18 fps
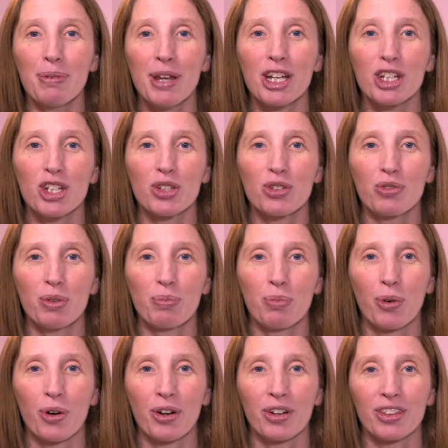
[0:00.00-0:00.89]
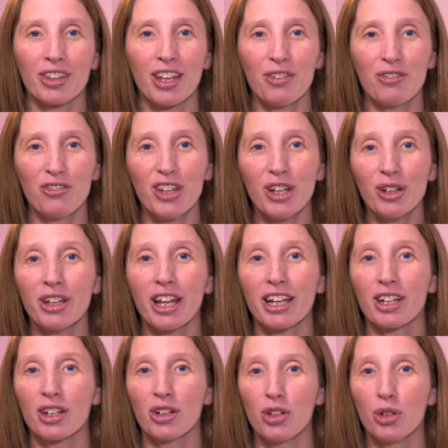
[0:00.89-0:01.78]
patients report they feel
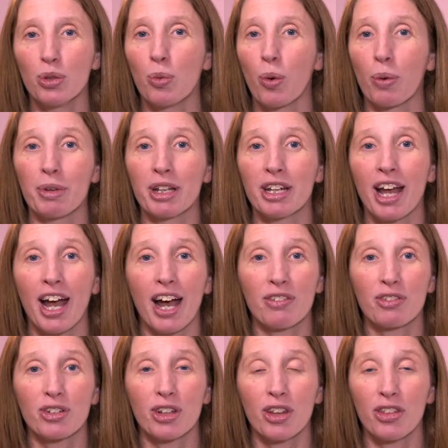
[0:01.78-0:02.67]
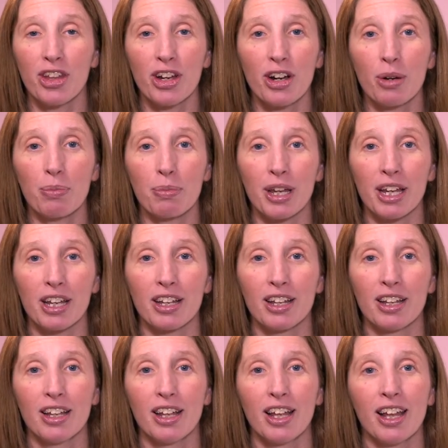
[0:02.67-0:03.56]
like a new woman after the therapy.
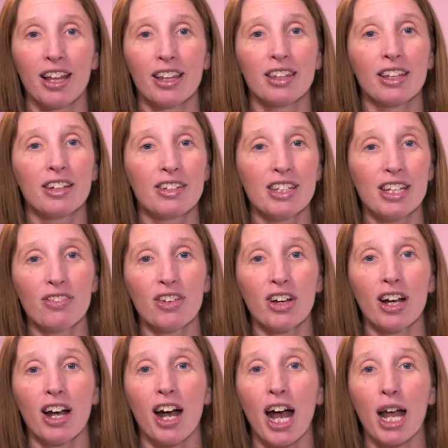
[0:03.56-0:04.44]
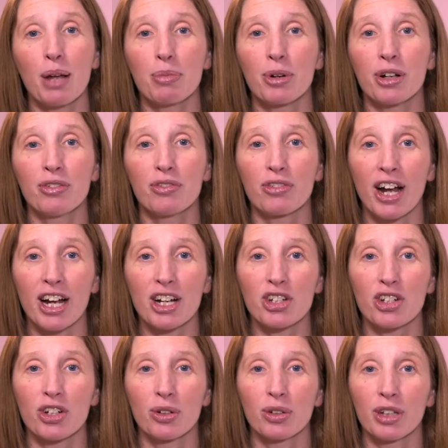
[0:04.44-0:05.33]
The DIVA hybrid
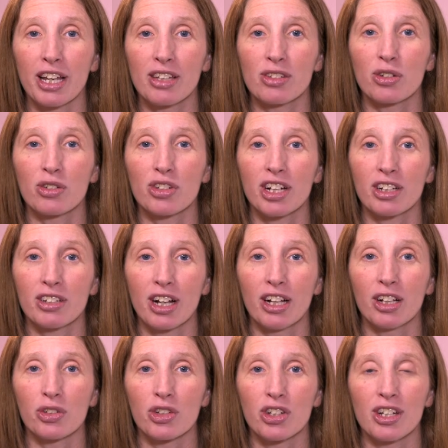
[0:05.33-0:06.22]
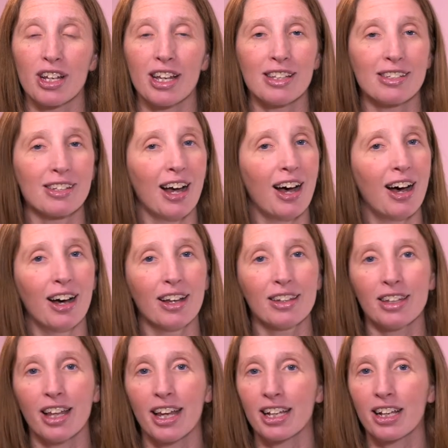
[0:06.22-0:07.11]
fractional laser technology is
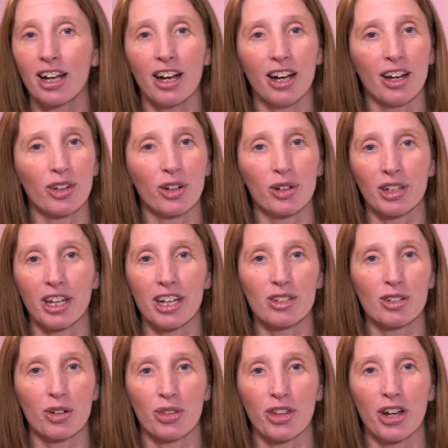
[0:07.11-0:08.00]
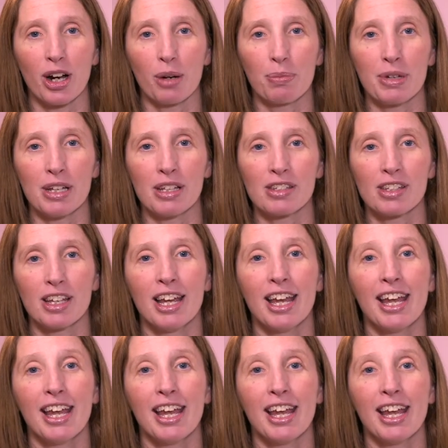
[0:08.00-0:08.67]
unlike other laser therapies